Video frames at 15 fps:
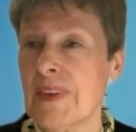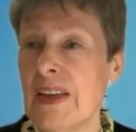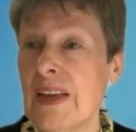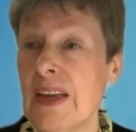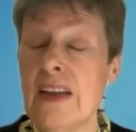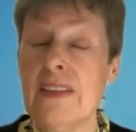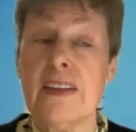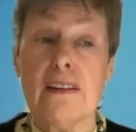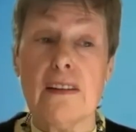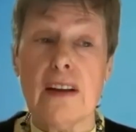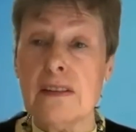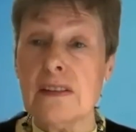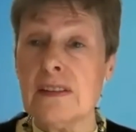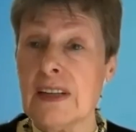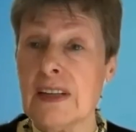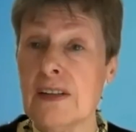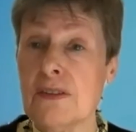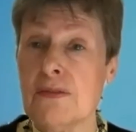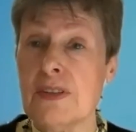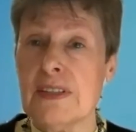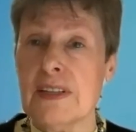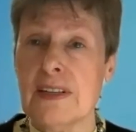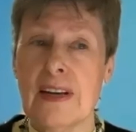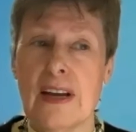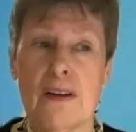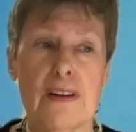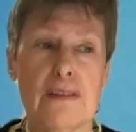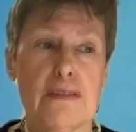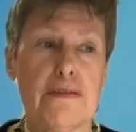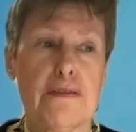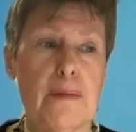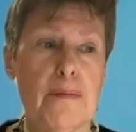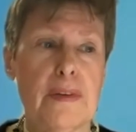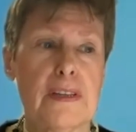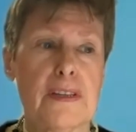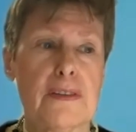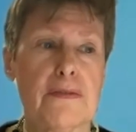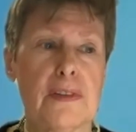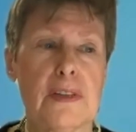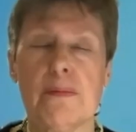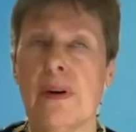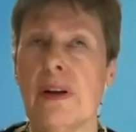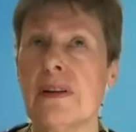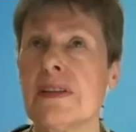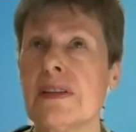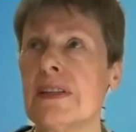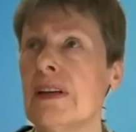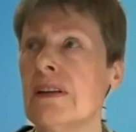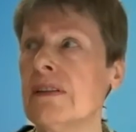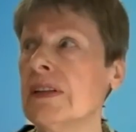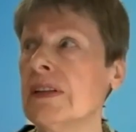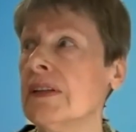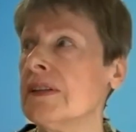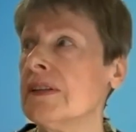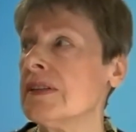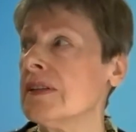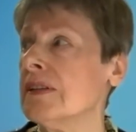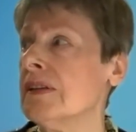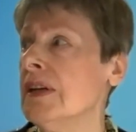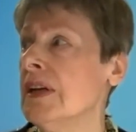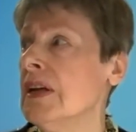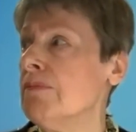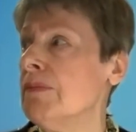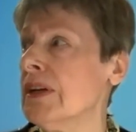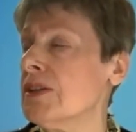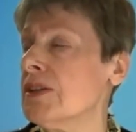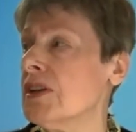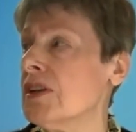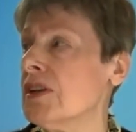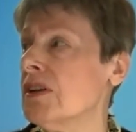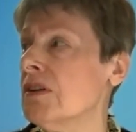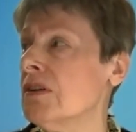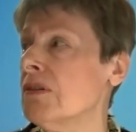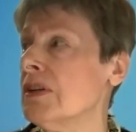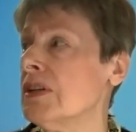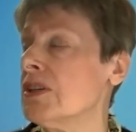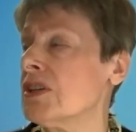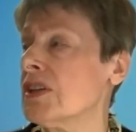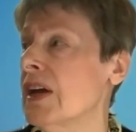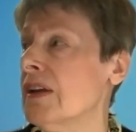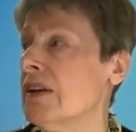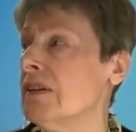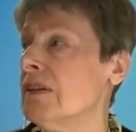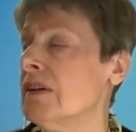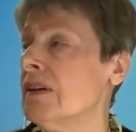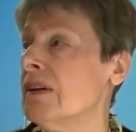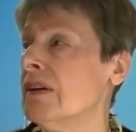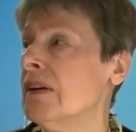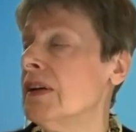And there are other countries that now have a feminist foreign policy. I think it's Mexico, it's Canada,